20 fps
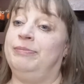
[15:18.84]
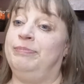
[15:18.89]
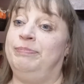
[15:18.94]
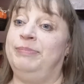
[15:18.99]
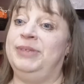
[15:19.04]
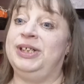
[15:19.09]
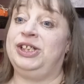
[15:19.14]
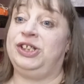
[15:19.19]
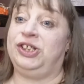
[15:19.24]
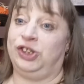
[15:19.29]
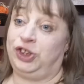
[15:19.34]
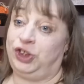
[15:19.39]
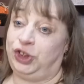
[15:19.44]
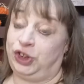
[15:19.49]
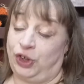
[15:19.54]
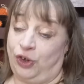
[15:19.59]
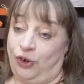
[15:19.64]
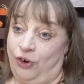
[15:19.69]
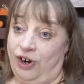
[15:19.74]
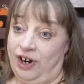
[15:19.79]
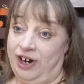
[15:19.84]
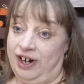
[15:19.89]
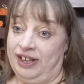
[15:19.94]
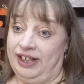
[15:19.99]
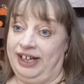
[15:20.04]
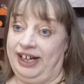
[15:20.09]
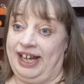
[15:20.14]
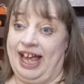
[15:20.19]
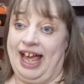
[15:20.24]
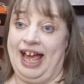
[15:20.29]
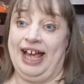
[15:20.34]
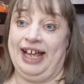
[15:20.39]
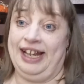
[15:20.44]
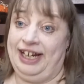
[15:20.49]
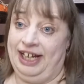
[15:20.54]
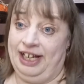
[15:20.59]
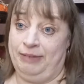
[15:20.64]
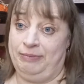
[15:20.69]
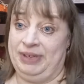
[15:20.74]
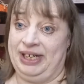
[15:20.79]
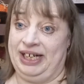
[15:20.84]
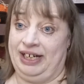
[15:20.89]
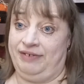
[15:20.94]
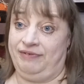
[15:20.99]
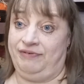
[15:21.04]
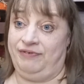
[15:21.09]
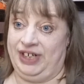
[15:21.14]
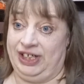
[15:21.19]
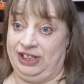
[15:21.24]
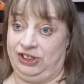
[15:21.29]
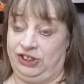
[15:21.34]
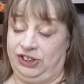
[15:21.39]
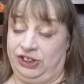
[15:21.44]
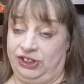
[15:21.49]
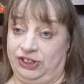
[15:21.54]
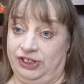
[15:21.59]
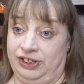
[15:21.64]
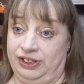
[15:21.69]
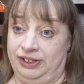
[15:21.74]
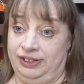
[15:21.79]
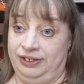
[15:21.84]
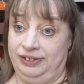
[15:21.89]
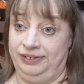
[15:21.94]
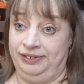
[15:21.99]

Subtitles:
Mr. Chorley had him an adventure.